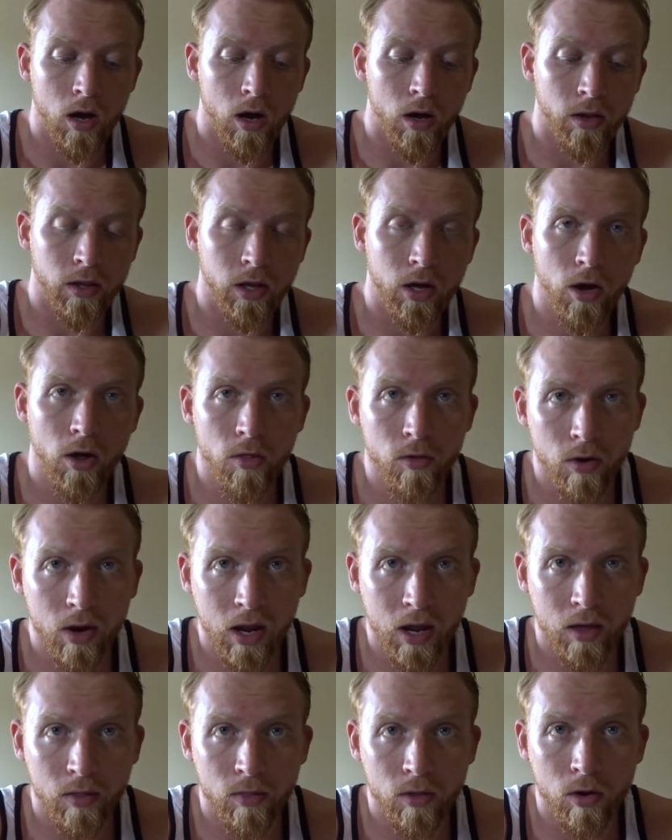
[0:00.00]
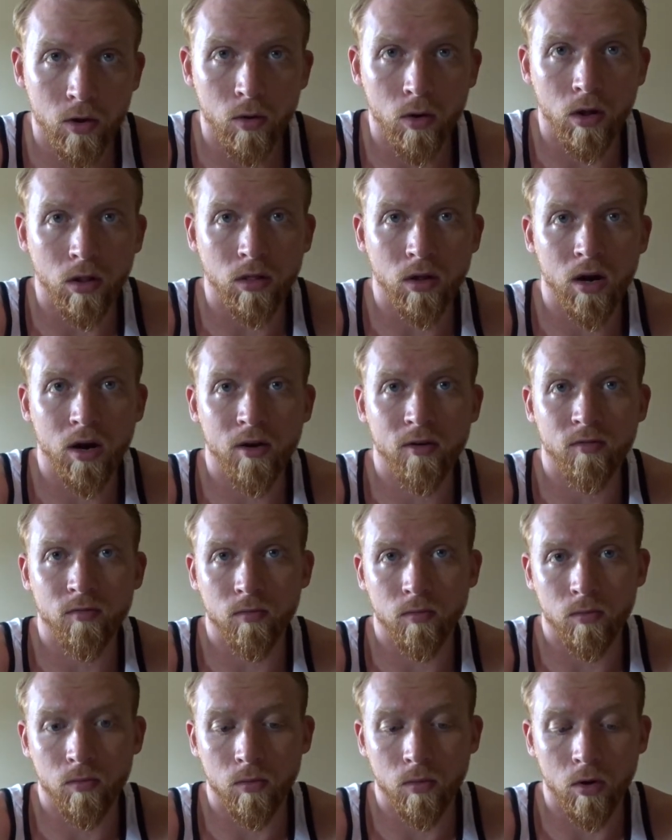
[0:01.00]
On the other hand though, a lot of
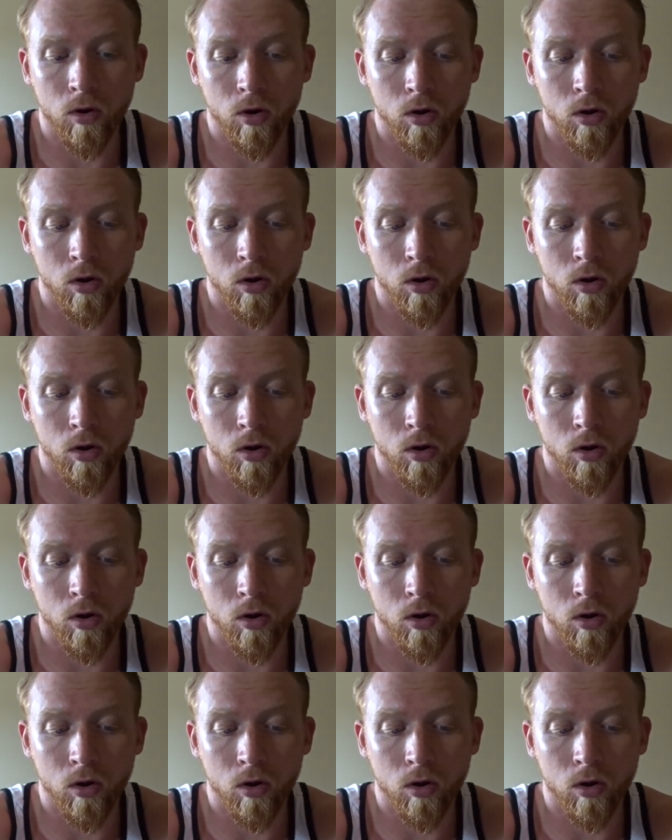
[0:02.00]
them